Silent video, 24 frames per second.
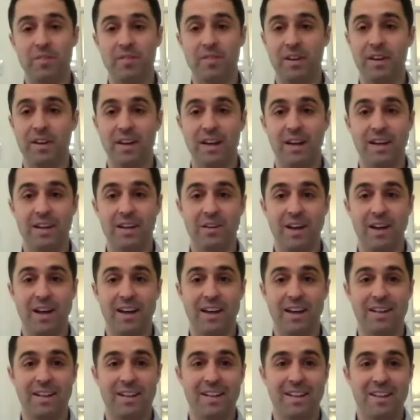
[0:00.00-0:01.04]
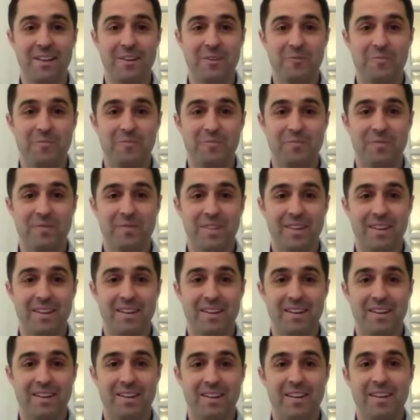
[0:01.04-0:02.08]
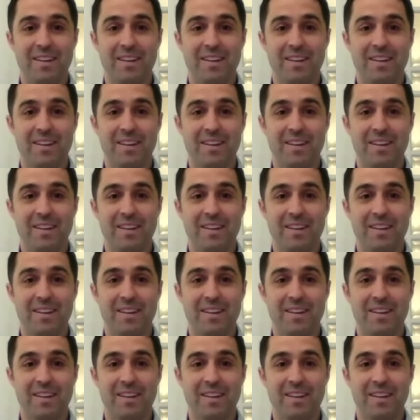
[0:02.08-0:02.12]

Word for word: and that's investing in limited company now, is